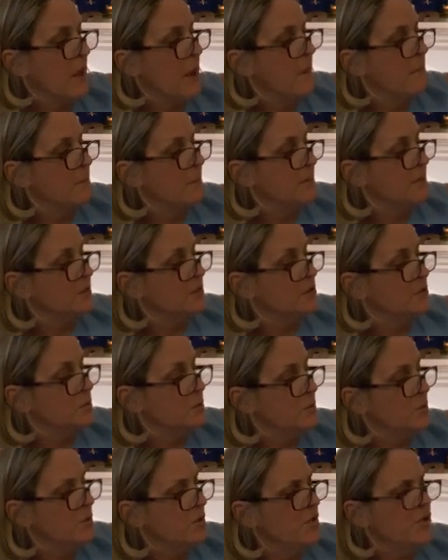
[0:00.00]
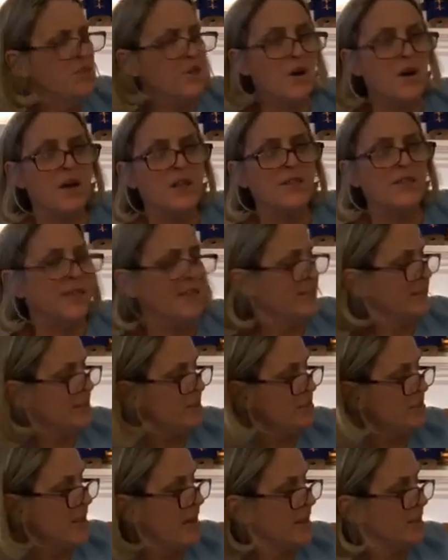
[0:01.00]
But the school thought that the
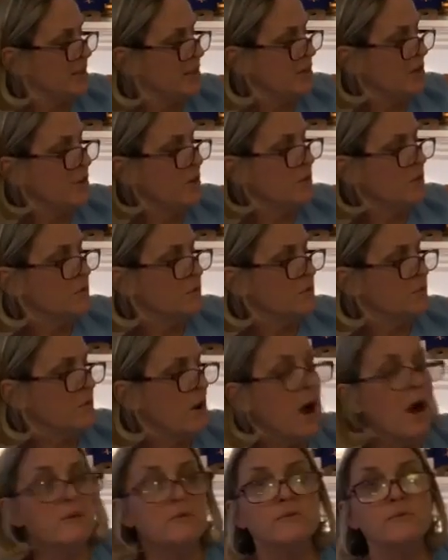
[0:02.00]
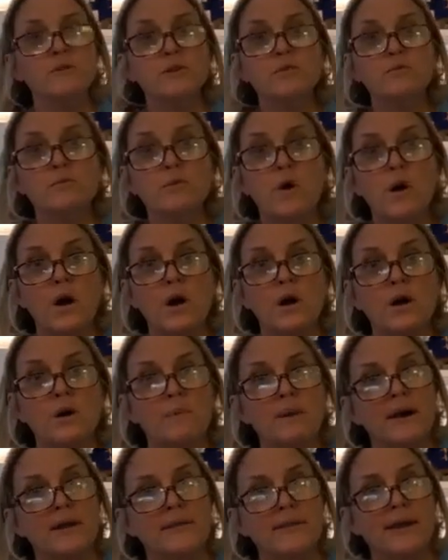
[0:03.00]
janitor was probably wrong
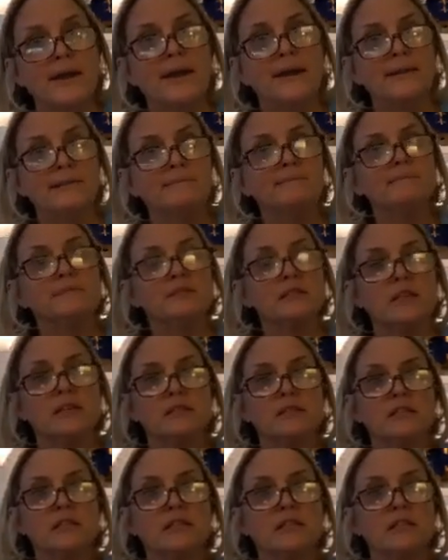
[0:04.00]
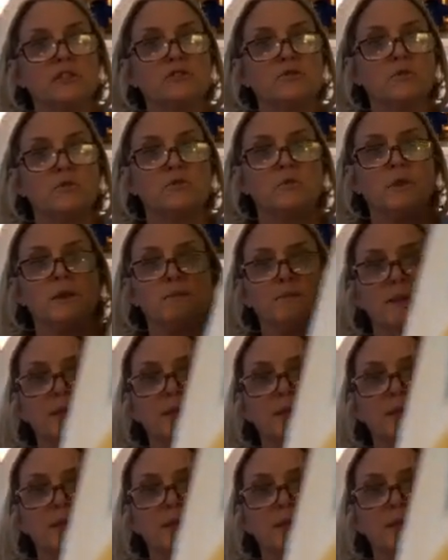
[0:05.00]
about that. Sounds like the school might be